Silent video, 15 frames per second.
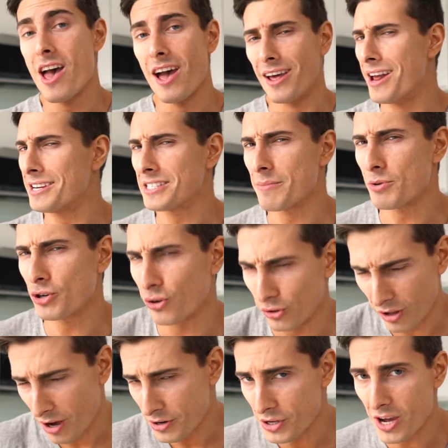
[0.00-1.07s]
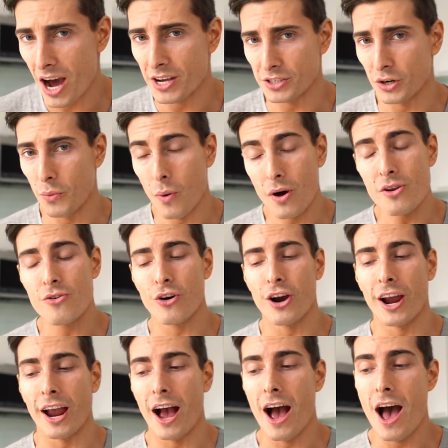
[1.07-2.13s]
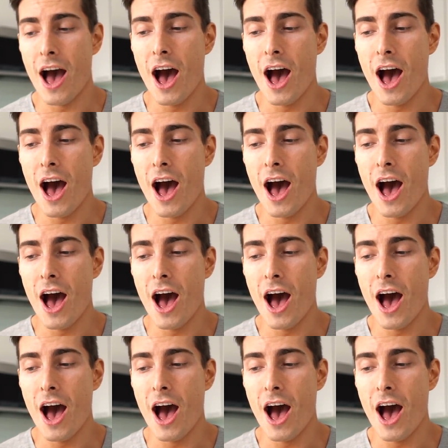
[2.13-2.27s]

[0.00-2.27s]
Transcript: and as I'm sure a lot of you guys are wondering,